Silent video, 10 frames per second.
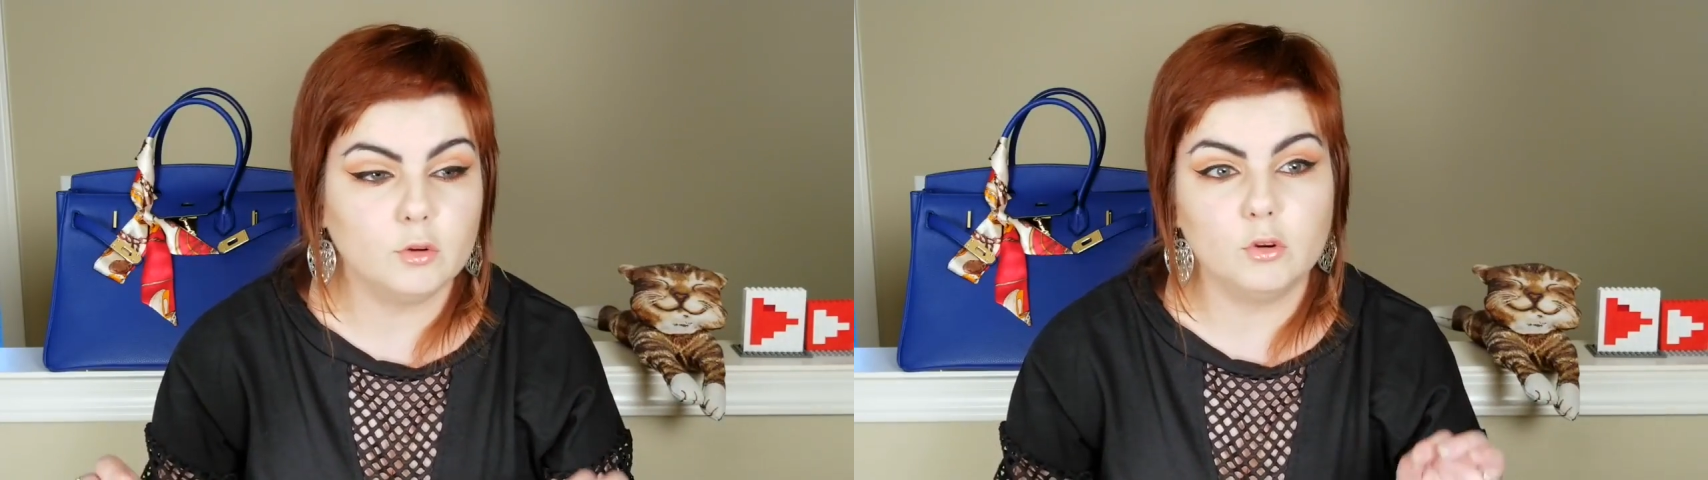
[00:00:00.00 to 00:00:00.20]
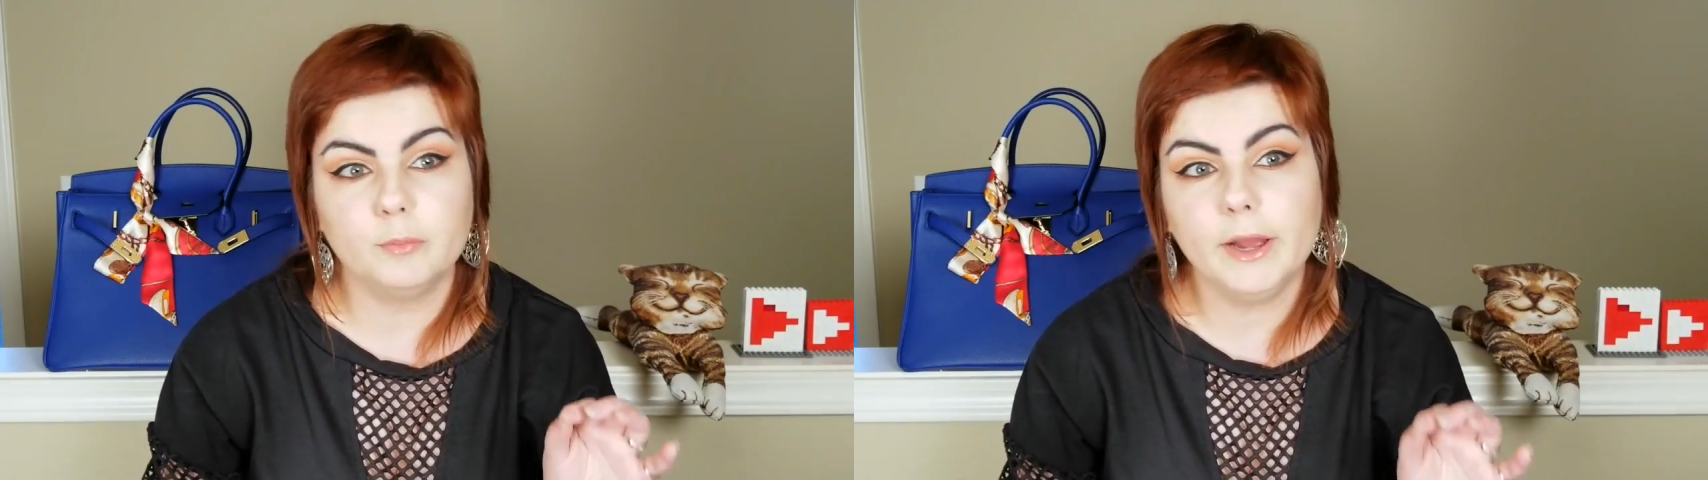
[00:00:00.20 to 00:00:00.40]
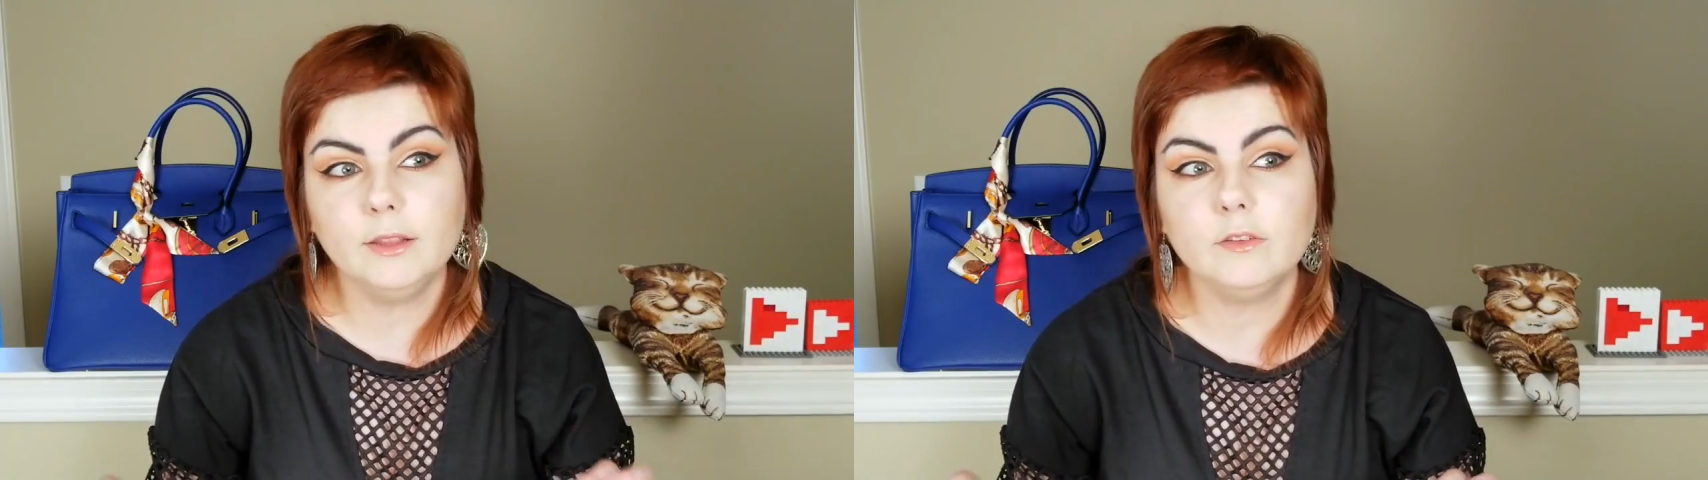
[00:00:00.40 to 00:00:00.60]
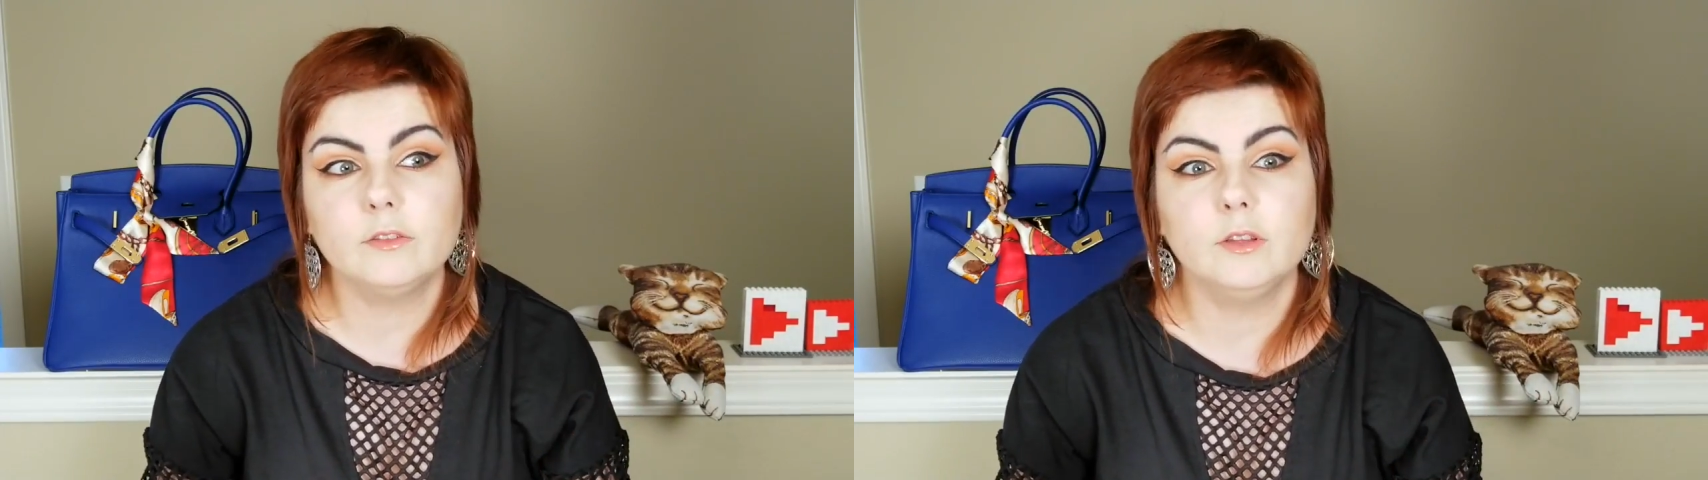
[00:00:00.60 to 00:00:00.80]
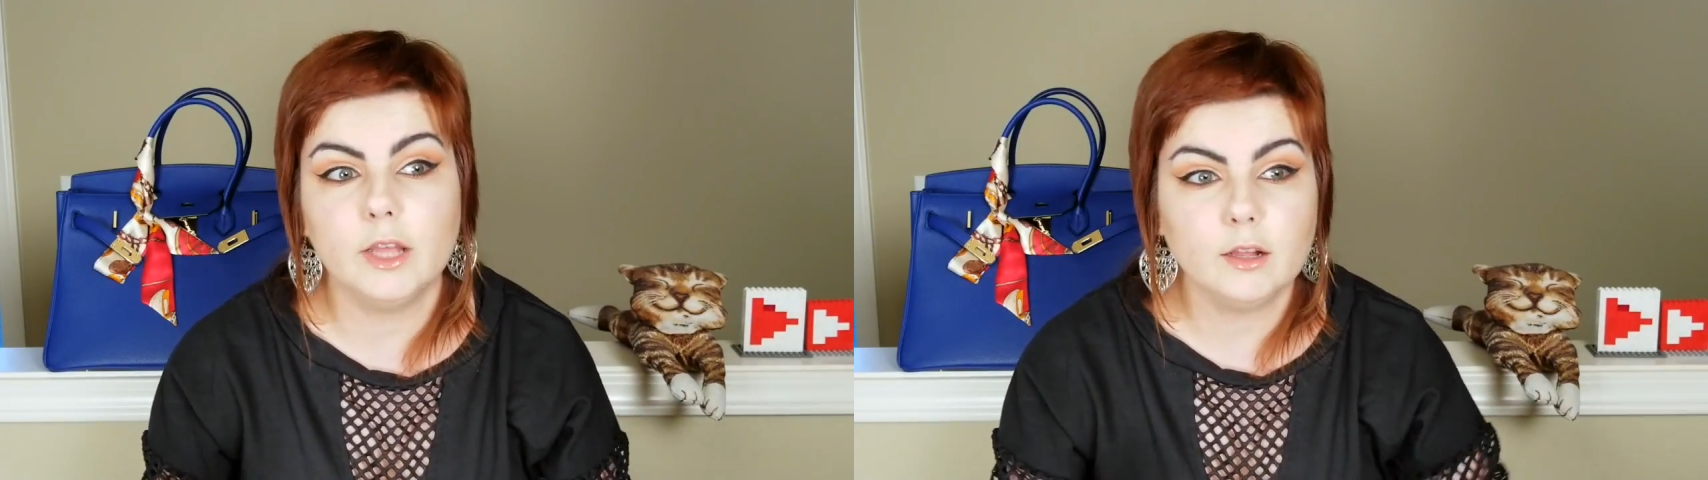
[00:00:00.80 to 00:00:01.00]
or minus
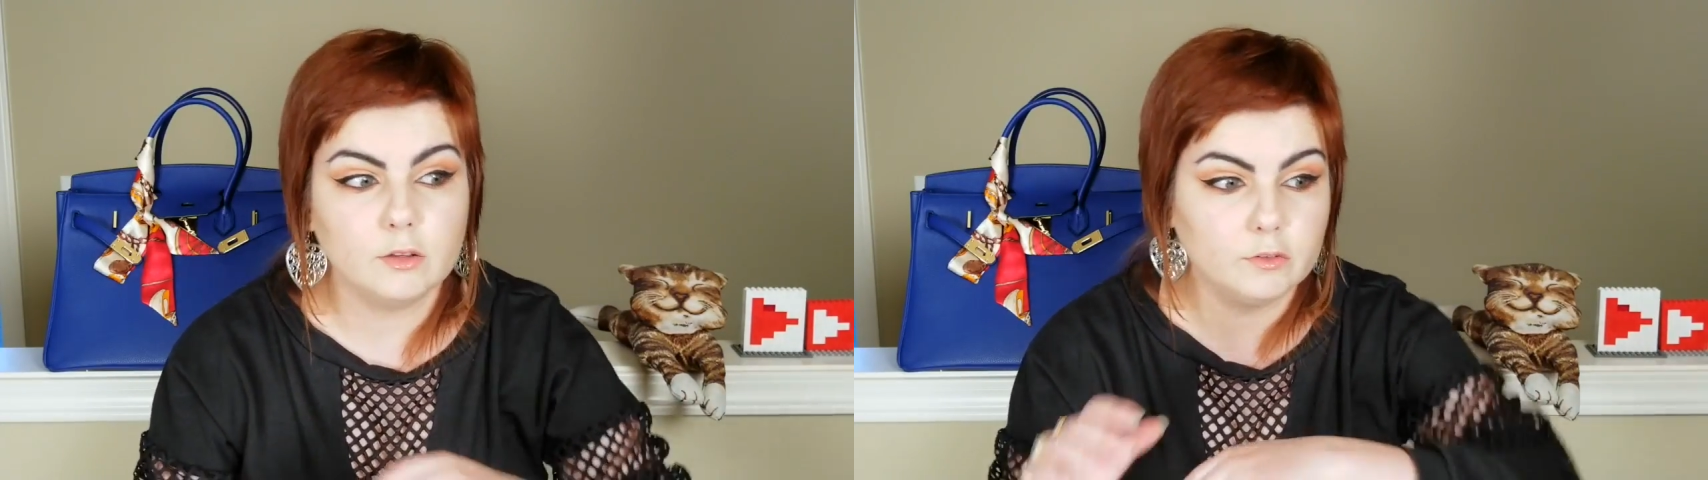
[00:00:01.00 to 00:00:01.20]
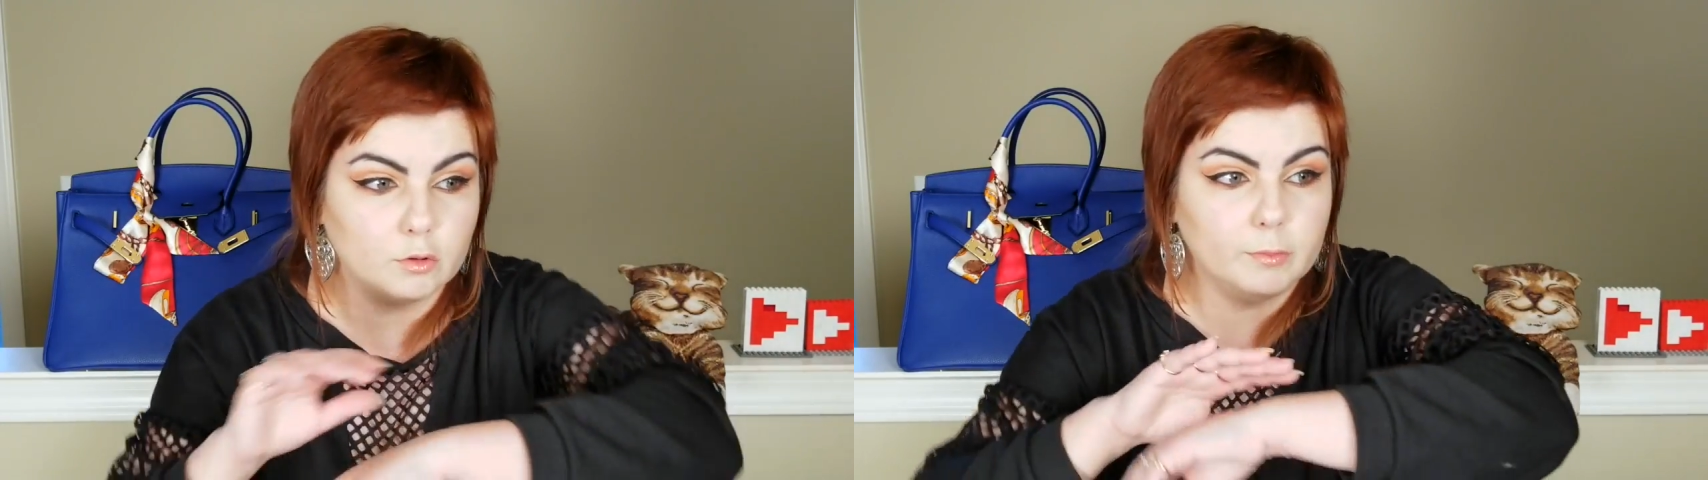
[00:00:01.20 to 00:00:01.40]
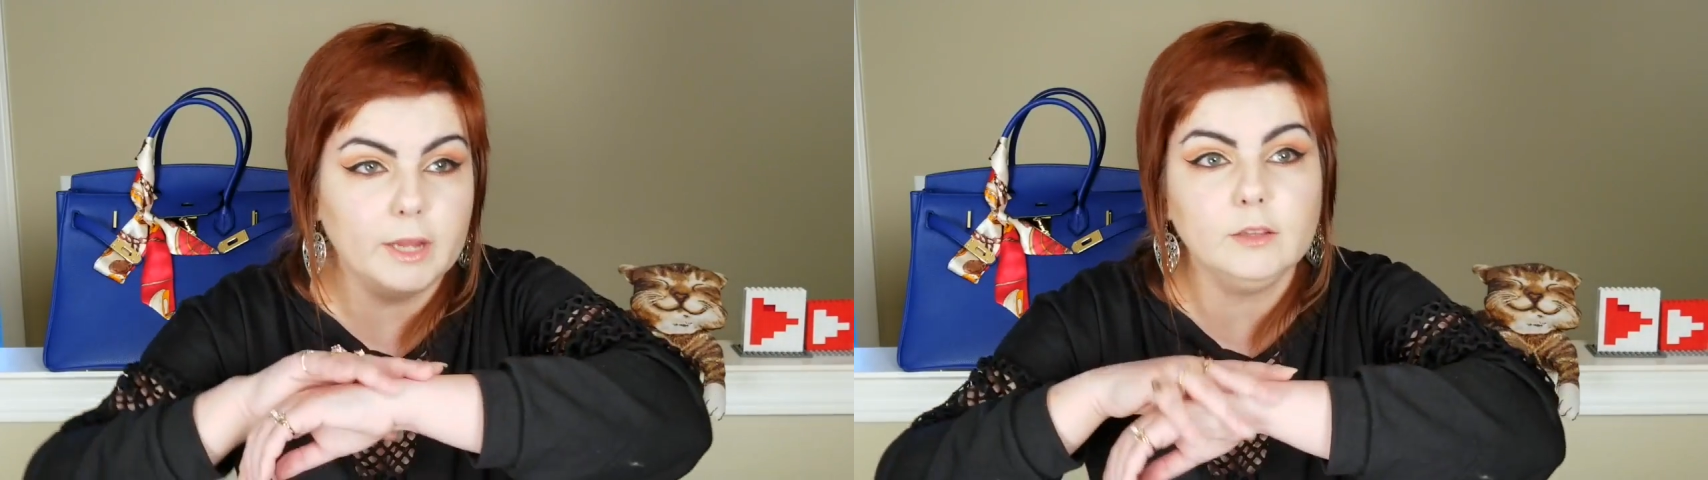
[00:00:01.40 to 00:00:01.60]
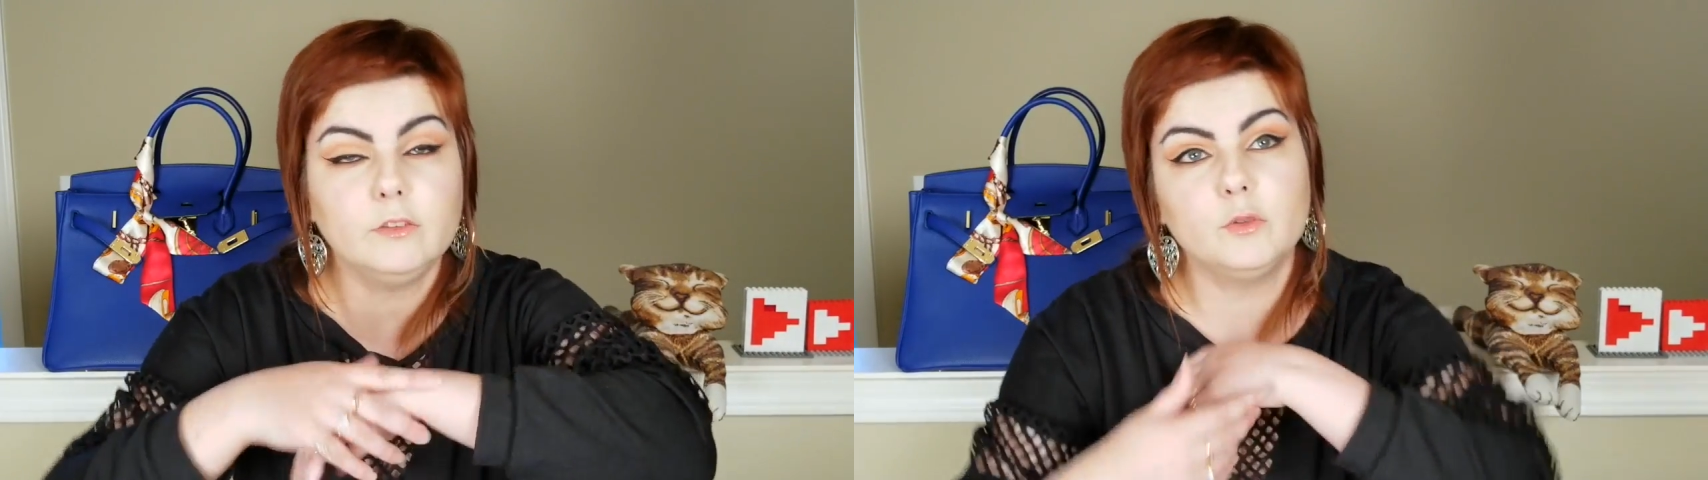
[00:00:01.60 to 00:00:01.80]
the necklace, or minus the